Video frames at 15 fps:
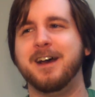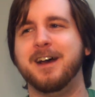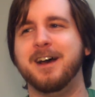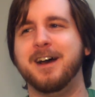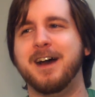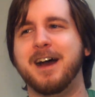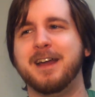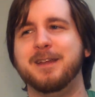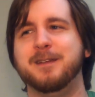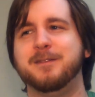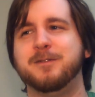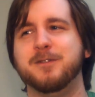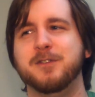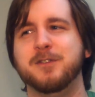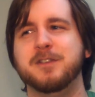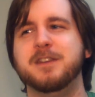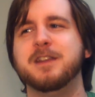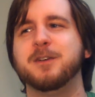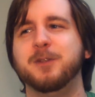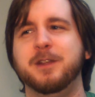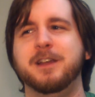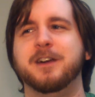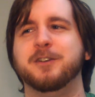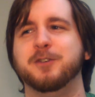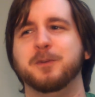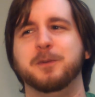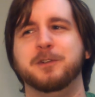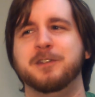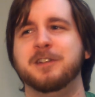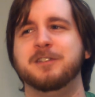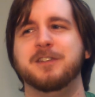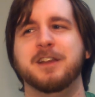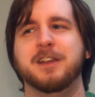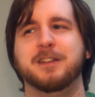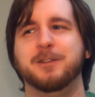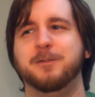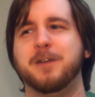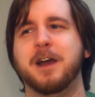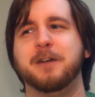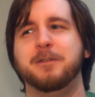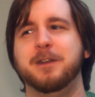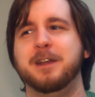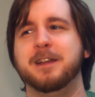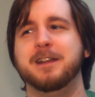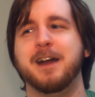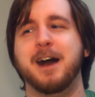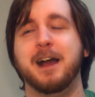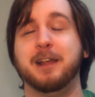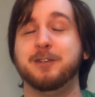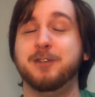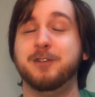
Uh, I nearly 100% chance of Kafuria dying.